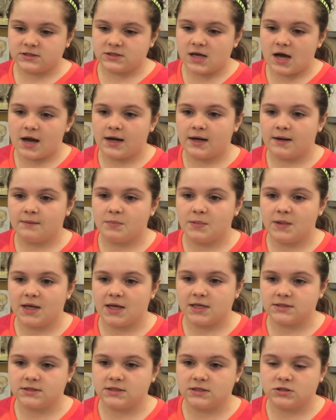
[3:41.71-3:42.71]
sun
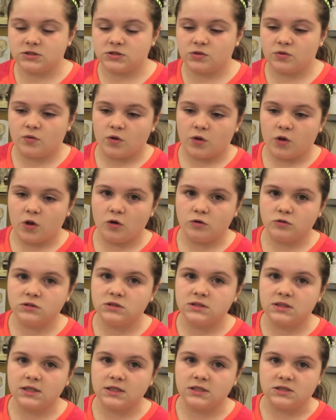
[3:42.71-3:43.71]
because it's so
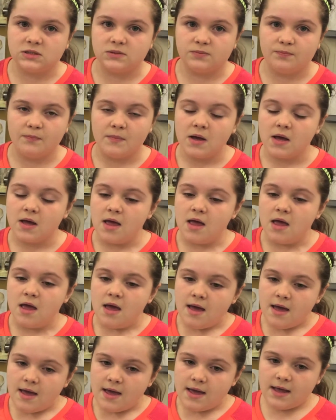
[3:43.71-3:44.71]
close, it's
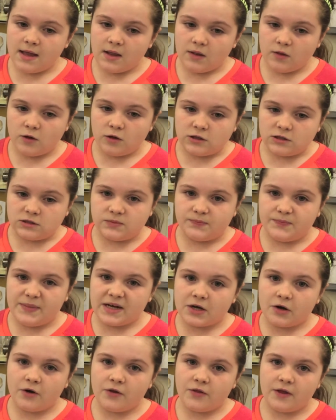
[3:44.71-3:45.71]
it looks
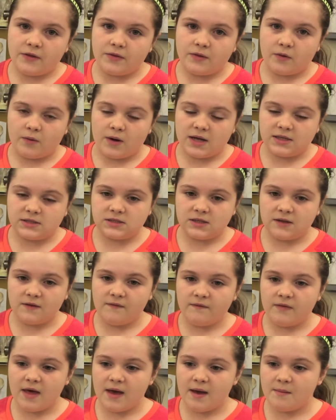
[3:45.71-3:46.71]
bigger than the rest
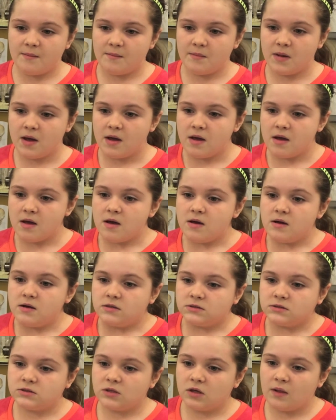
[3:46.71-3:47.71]
of them.
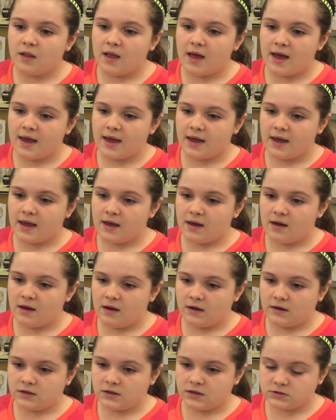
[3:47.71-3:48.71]
So like,
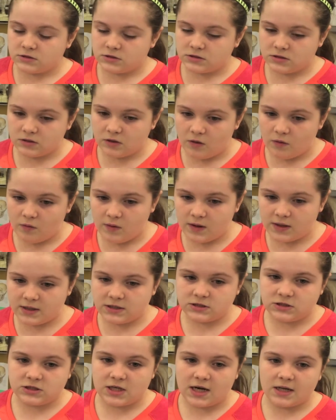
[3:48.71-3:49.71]
so when
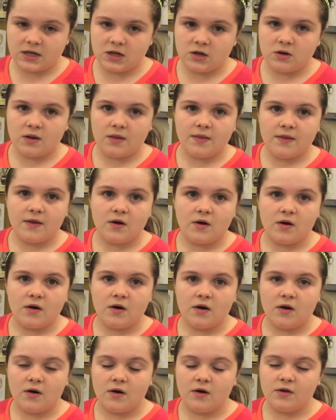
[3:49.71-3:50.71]
it's shining on the
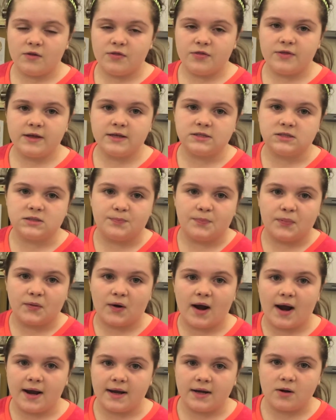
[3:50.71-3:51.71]
Earth, it's
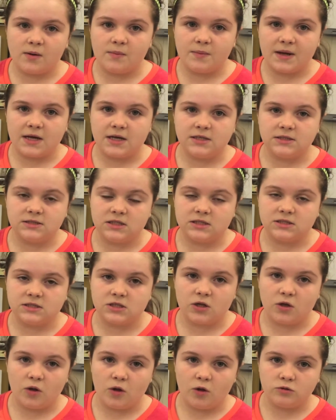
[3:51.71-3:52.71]
brighter because
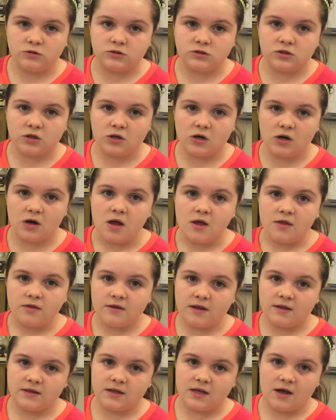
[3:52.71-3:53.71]
it's closer
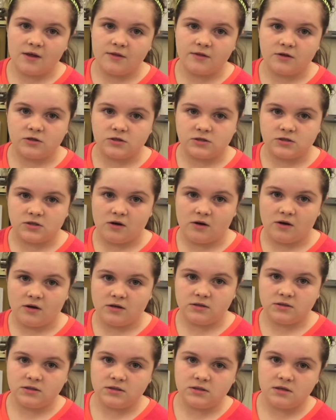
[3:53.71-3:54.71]
than the other
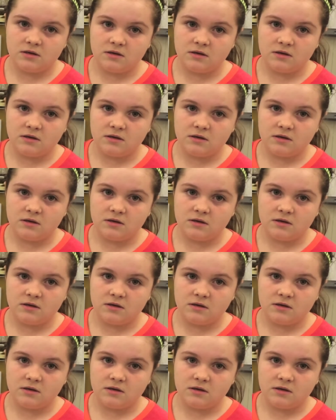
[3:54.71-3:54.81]
stars.